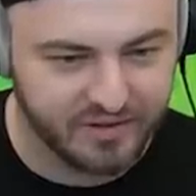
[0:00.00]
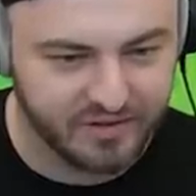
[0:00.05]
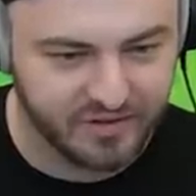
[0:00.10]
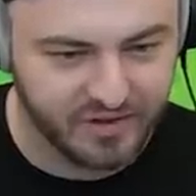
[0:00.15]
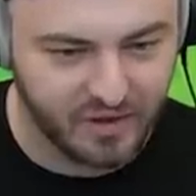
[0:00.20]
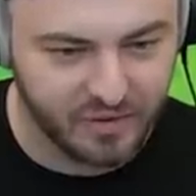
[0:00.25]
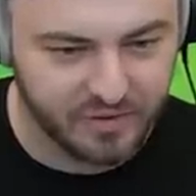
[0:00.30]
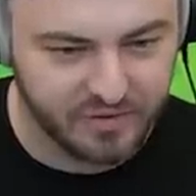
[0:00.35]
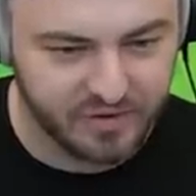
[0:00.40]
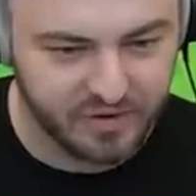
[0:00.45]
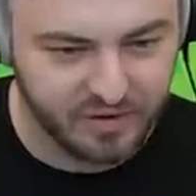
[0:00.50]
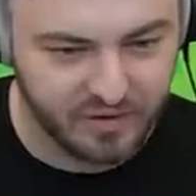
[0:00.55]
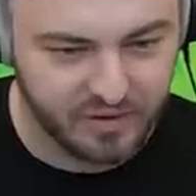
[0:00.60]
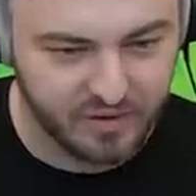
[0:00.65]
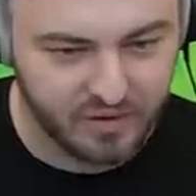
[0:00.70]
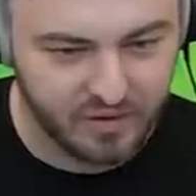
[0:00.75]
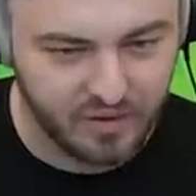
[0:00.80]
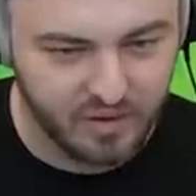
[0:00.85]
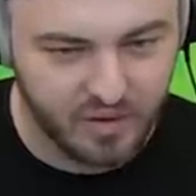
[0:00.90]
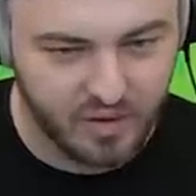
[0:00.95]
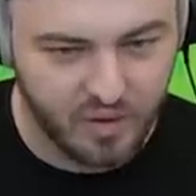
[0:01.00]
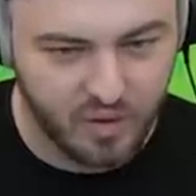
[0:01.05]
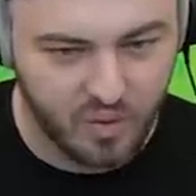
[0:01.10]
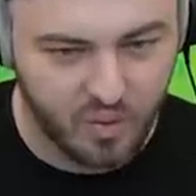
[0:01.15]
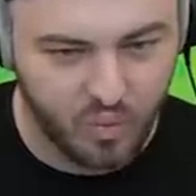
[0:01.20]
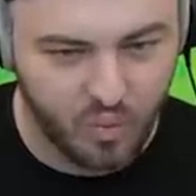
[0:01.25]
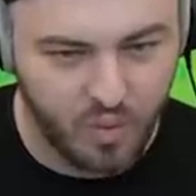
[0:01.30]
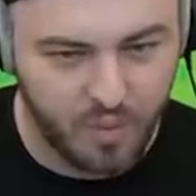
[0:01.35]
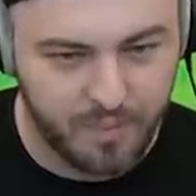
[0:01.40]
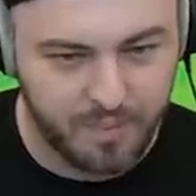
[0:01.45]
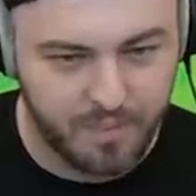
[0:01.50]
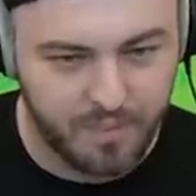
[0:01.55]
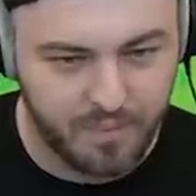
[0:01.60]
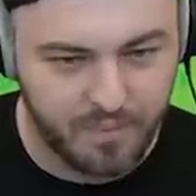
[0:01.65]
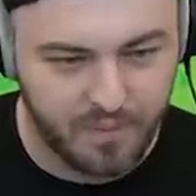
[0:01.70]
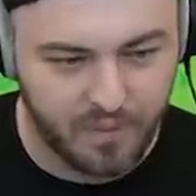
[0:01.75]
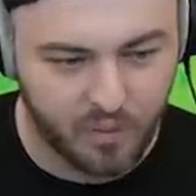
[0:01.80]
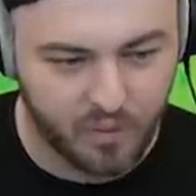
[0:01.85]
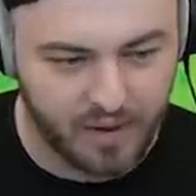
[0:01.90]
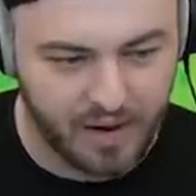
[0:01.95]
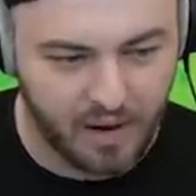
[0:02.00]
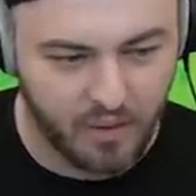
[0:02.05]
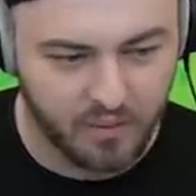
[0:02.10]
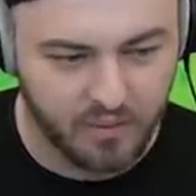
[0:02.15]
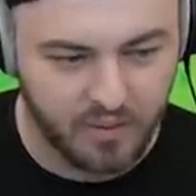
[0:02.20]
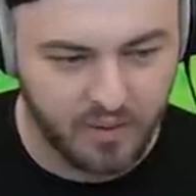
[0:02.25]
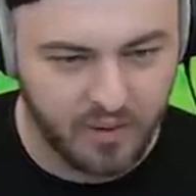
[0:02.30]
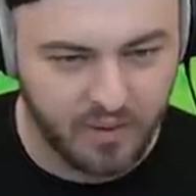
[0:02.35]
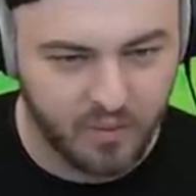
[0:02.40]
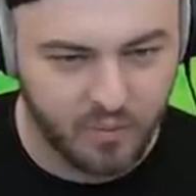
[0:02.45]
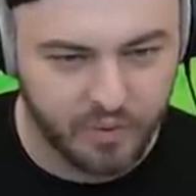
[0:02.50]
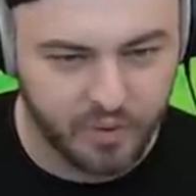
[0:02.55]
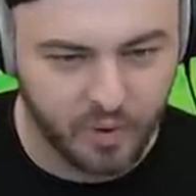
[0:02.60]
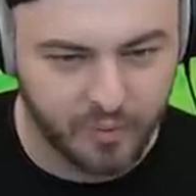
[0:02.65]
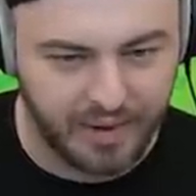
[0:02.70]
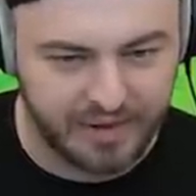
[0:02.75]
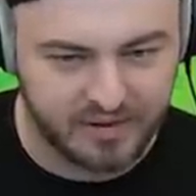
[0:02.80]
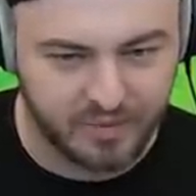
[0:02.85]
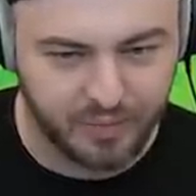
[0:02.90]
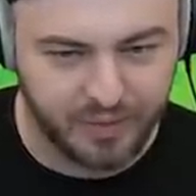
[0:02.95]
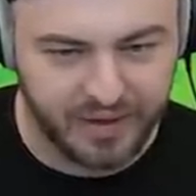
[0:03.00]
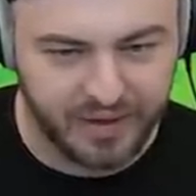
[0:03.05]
his nose, dude. We're out. We go back to